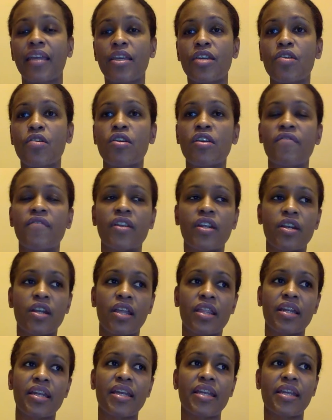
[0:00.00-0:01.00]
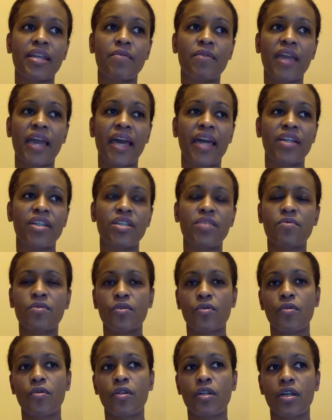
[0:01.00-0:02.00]
You know, even another lady we had, she
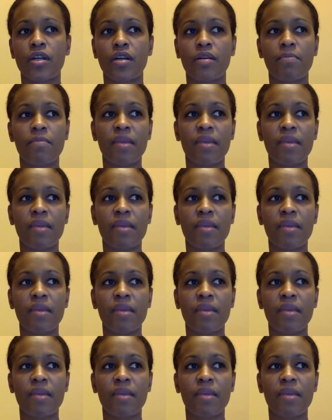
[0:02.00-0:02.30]
was older,